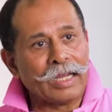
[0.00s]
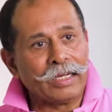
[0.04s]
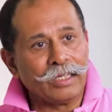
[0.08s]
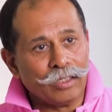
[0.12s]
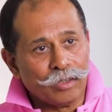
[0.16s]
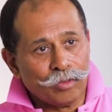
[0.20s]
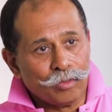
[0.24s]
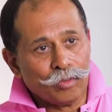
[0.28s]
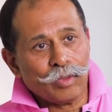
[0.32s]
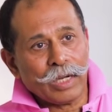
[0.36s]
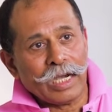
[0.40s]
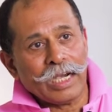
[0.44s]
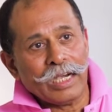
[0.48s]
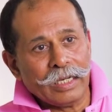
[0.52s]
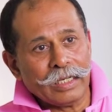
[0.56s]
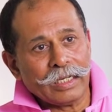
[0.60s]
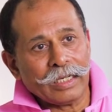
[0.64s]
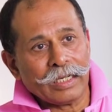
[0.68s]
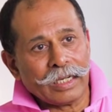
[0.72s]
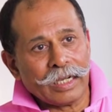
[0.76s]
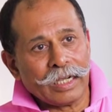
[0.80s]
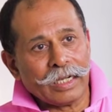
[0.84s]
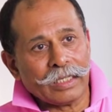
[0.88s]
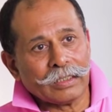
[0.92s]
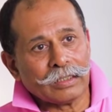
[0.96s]
and you weigh it
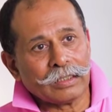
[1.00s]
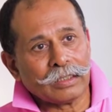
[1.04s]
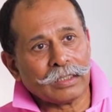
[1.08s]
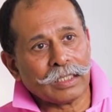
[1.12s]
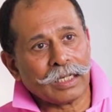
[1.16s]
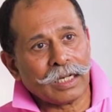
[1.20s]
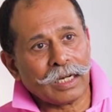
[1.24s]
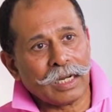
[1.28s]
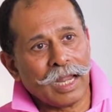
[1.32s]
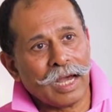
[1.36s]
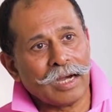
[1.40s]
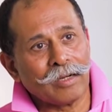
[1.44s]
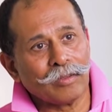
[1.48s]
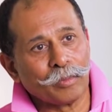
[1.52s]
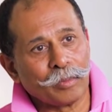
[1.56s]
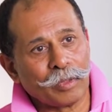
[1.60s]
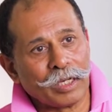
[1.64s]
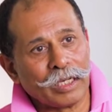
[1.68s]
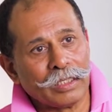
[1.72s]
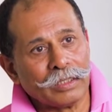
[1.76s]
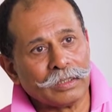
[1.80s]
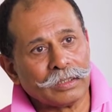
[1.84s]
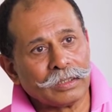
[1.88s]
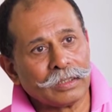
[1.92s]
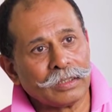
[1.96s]
against a
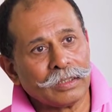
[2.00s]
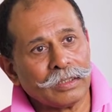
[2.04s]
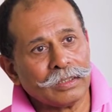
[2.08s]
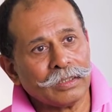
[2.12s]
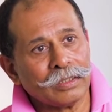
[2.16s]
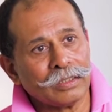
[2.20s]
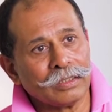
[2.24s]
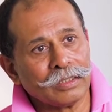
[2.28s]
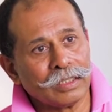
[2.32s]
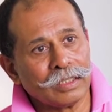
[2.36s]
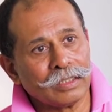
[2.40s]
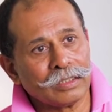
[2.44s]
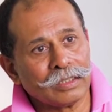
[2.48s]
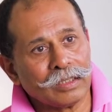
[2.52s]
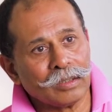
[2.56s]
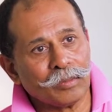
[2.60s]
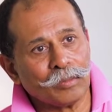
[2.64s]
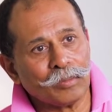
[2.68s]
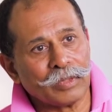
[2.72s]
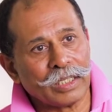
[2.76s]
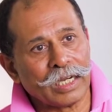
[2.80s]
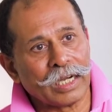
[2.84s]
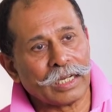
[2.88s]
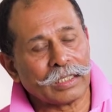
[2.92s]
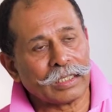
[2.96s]
cloud-based
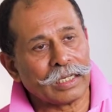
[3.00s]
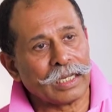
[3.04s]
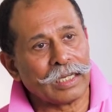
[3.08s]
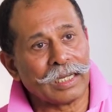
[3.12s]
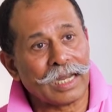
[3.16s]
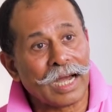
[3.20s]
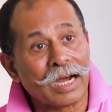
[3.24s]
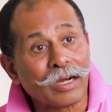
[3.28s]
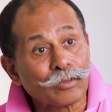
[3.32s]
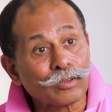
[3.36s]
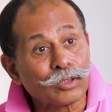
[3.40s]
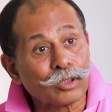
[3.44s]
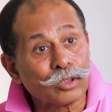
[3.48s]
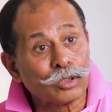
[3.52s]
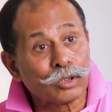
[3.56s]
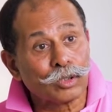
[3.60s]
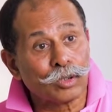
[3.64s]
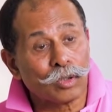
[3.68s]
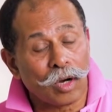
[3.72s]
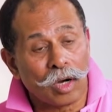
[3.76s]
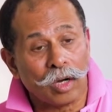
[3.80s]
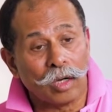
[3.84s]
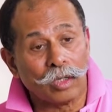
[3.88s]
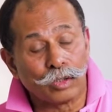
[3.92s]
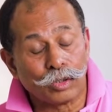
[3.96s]
system that allows you
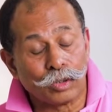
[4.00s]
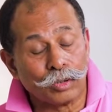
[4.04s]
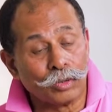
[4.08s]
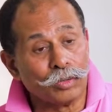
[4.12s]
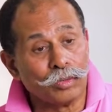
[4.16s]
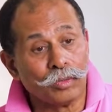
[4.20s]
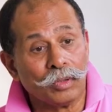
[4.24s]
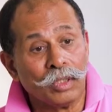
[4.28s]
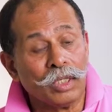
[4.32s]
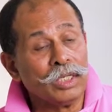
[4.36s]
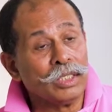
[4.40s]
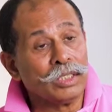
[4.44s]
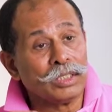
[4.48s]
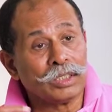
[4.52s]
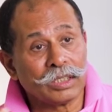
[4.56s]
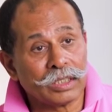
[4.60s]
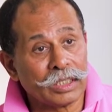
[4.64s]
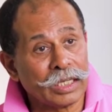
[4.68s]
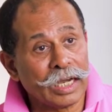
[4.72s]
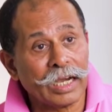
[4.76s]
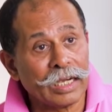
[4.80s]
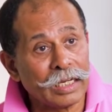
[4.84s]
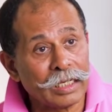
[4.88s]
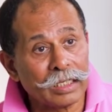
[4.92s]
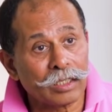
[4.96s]
to
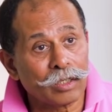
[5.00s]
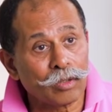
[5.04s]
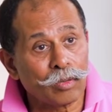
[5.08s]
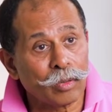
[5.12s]
scale